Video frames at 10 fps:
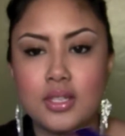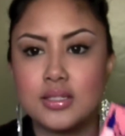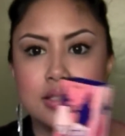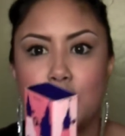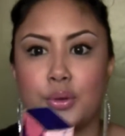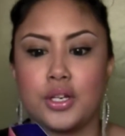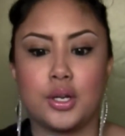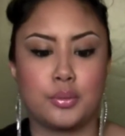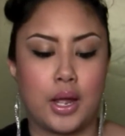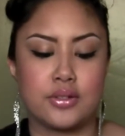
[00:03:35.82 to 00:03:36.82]
slogan
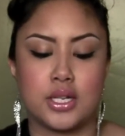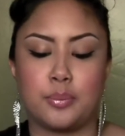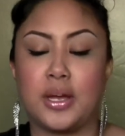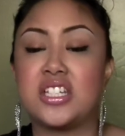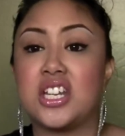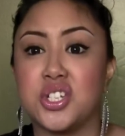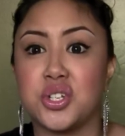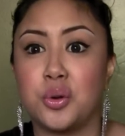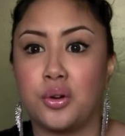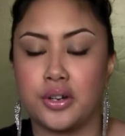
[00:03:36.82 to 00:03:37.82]
around it, but in
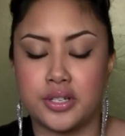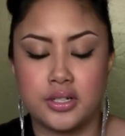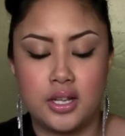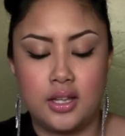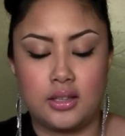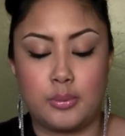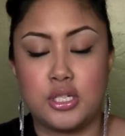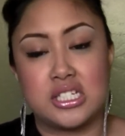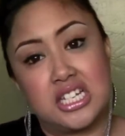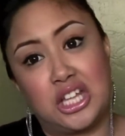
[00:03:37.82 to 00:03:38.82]
short, let me
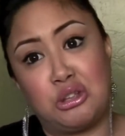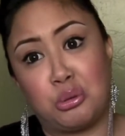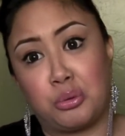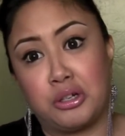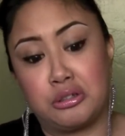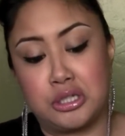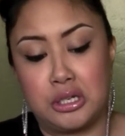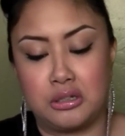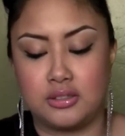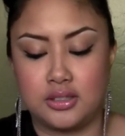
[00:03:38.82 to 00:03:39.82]
just tell you the real
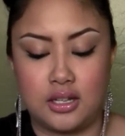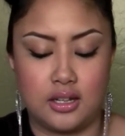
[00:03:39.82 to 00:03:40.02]
tale.